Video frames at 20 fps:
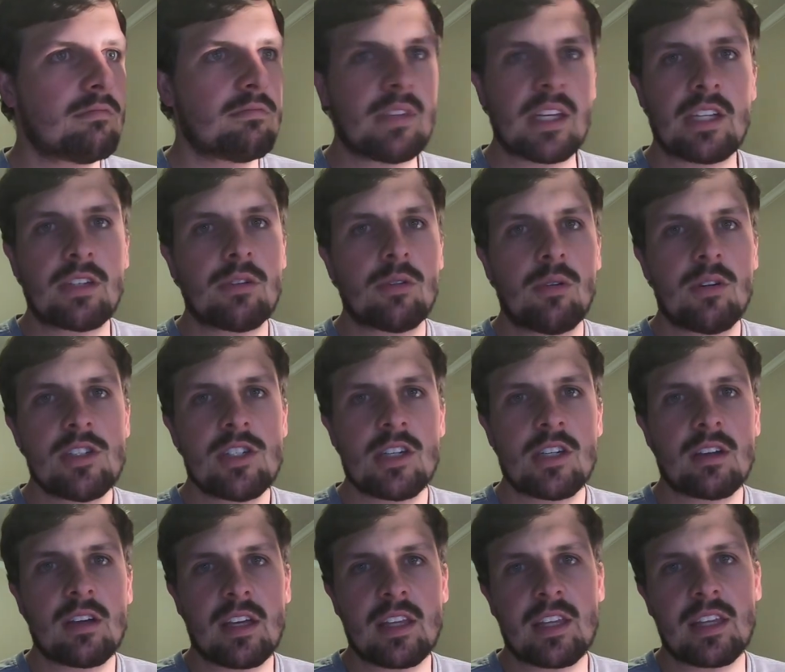thanks for
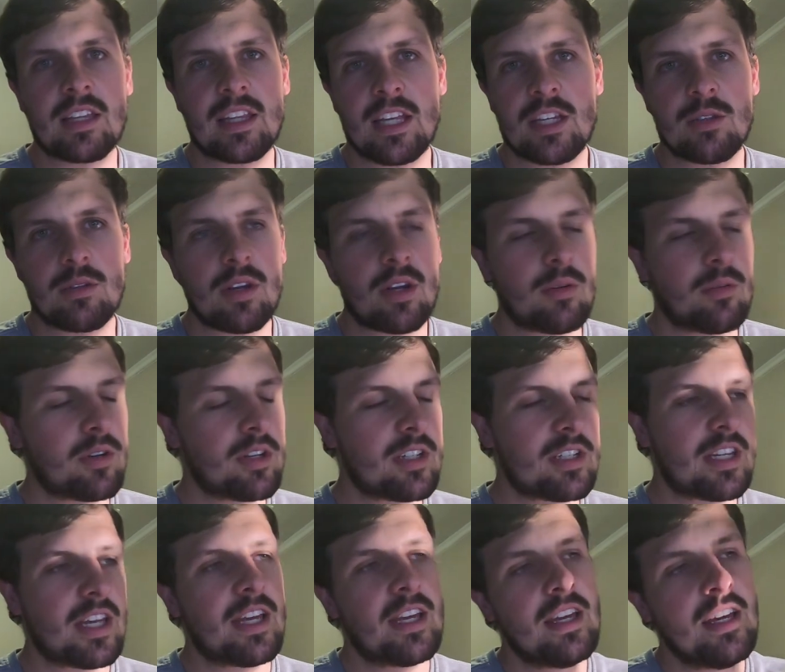watching i think that's what i want to
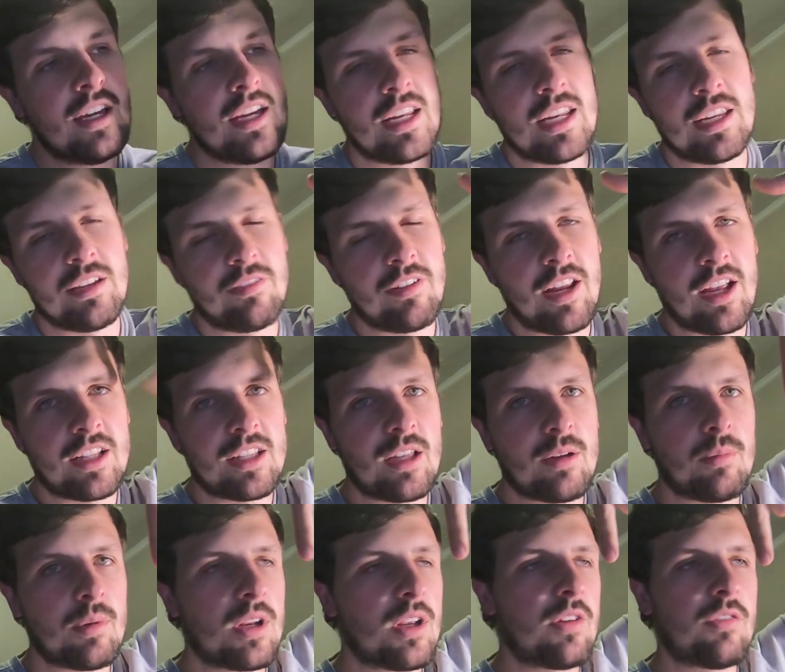say leave a like
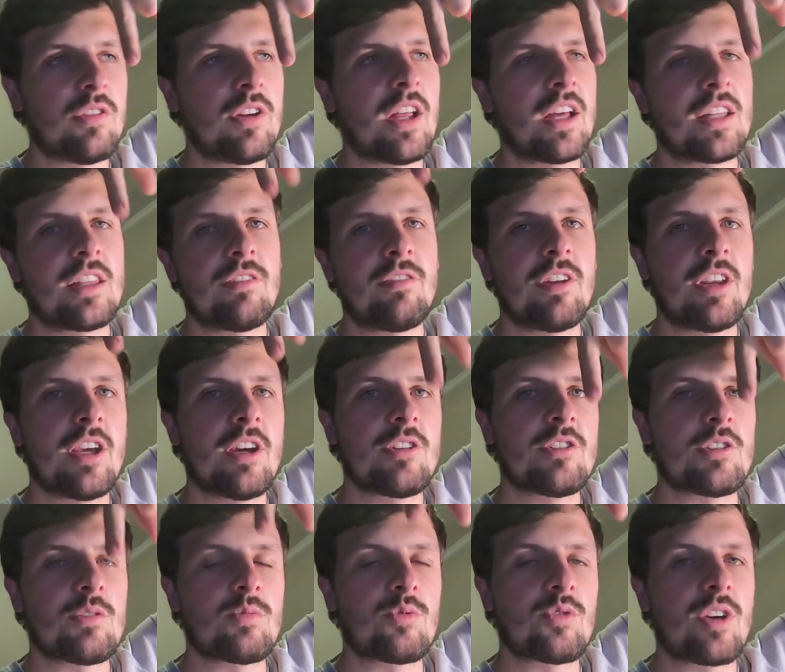down below if you like the video
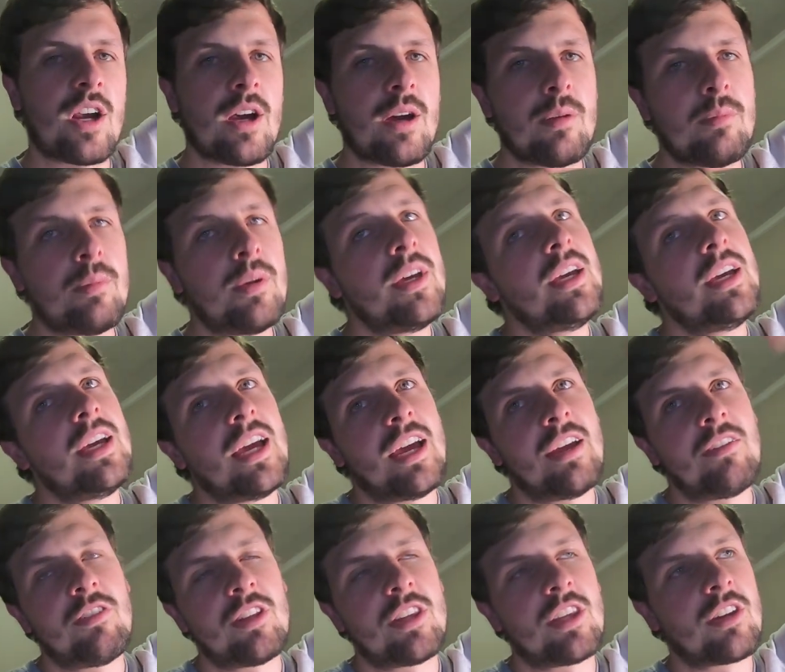subscribe
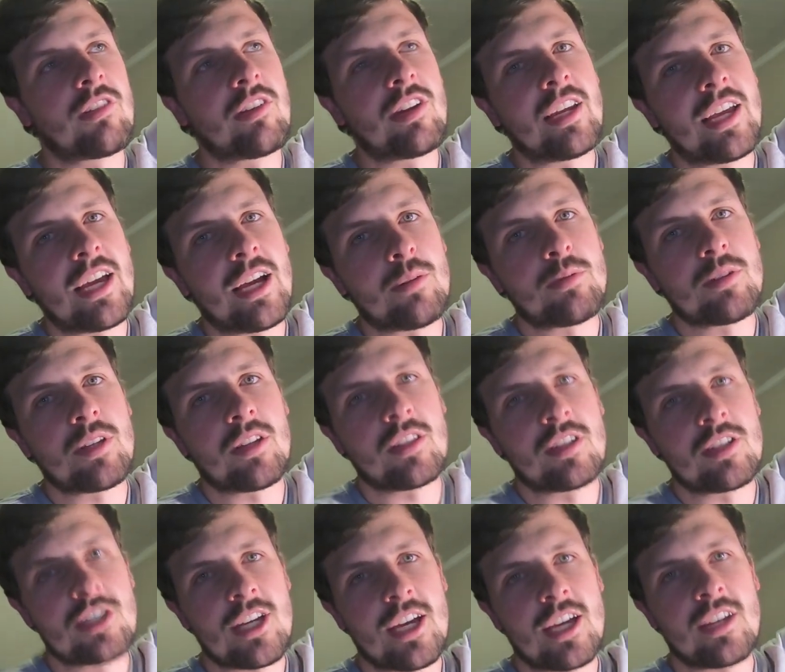everything really helps out
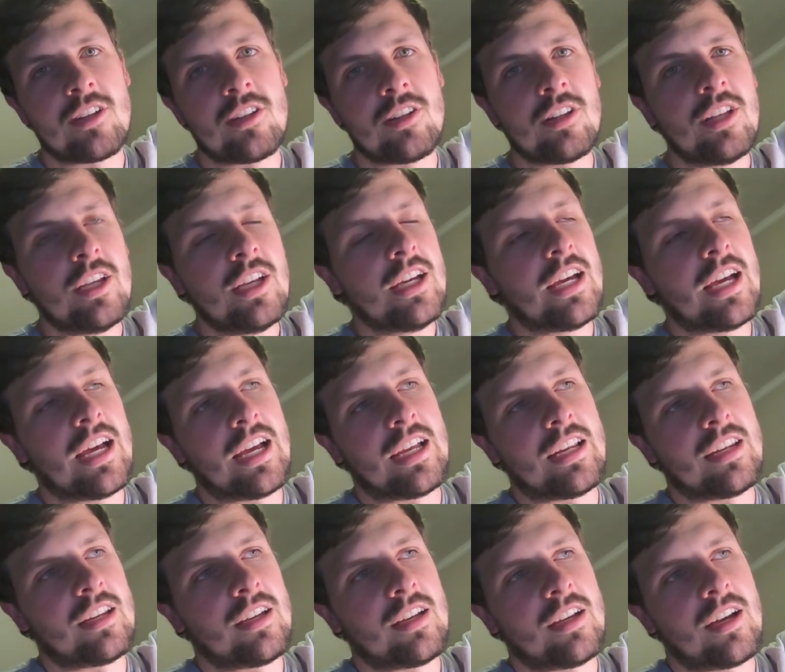the channel
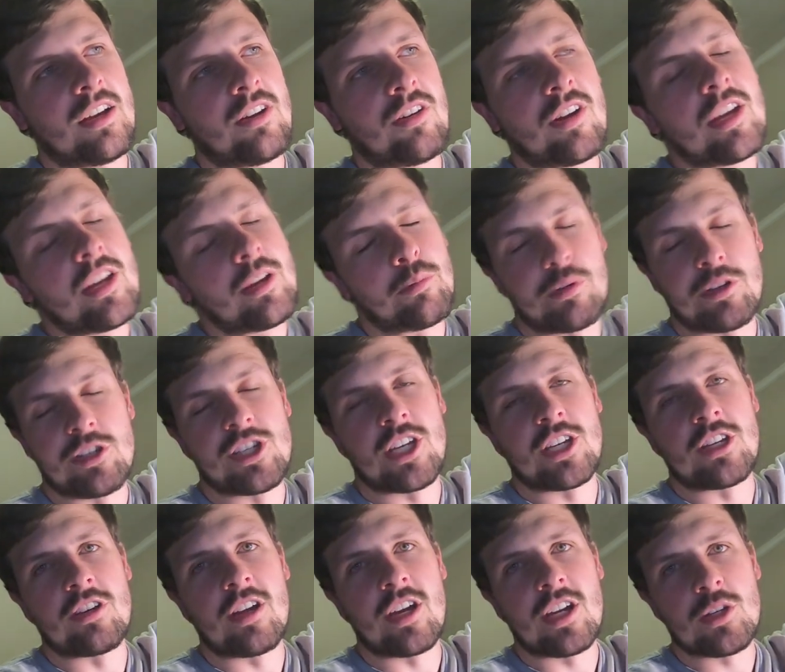and uh, i really
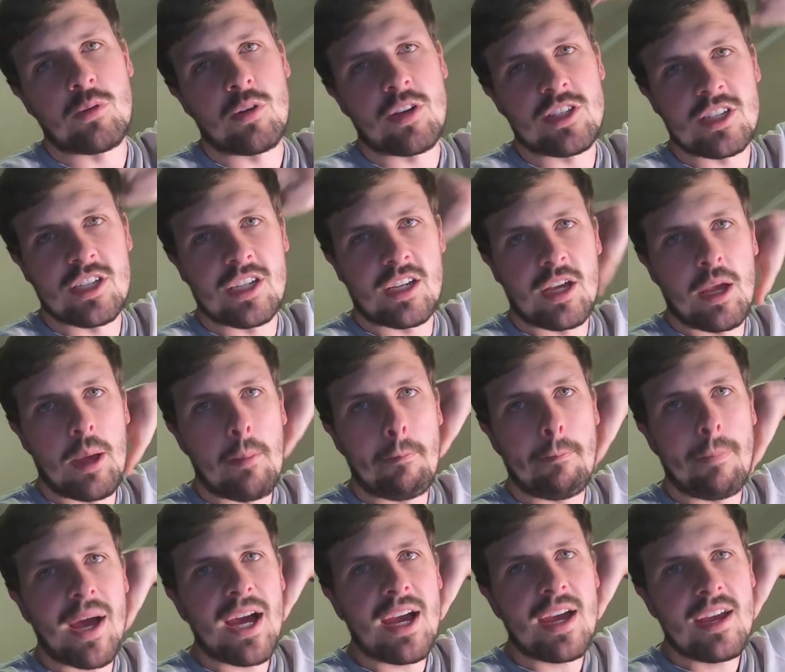appreciate you guys watching
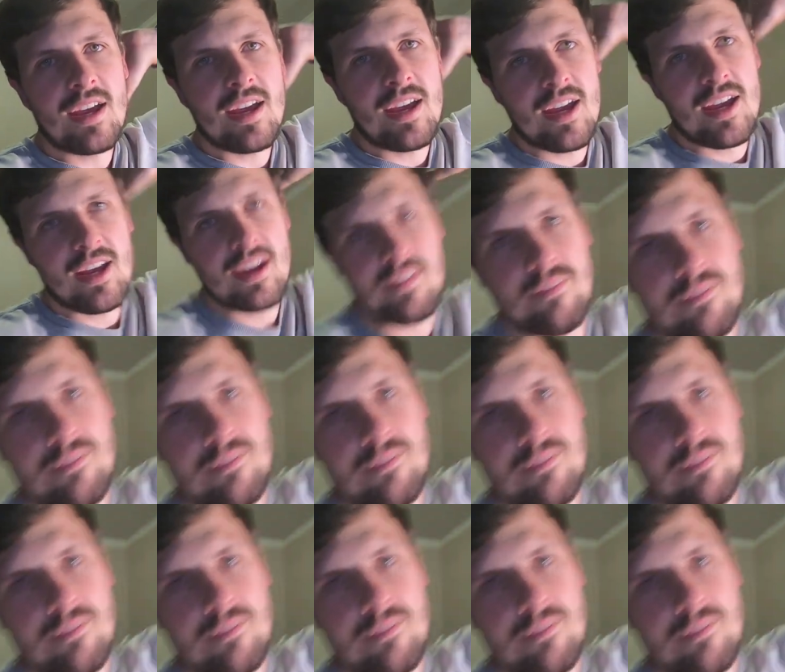bye